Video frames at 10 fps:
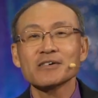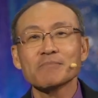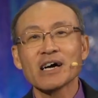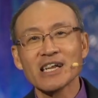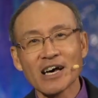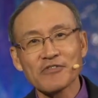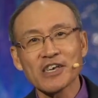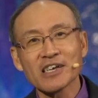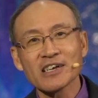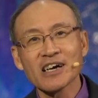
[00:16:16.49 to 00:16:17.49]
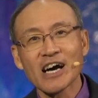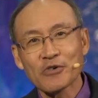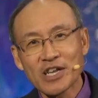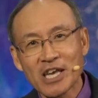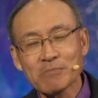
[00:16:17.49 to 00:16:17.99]
by loving
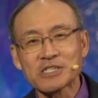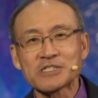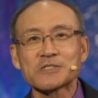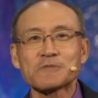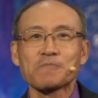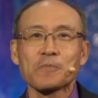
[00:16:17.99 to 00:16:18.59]
our neighbors.